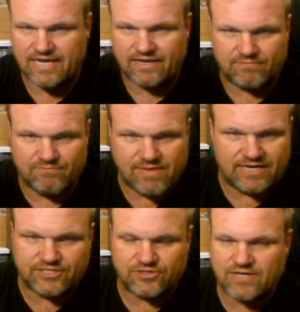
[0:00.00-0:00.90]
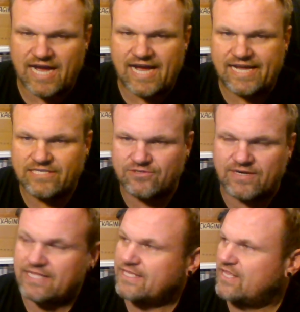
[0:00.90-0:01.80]
like miniature guys
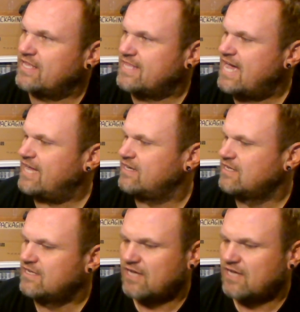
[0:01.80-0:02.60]
or anything like that.